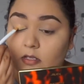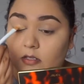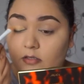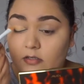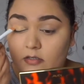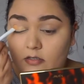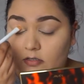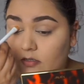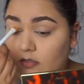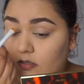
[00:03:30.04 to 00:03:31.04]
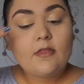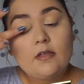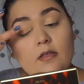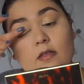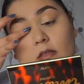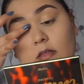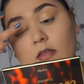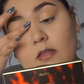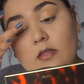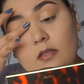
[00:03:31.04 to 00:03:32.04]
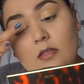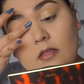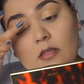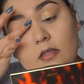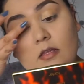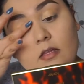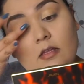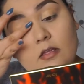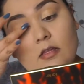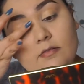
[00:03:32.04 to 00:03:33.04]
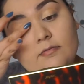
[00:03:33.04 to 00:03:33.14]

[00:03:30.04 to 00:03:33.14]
No one is speaking in this clip.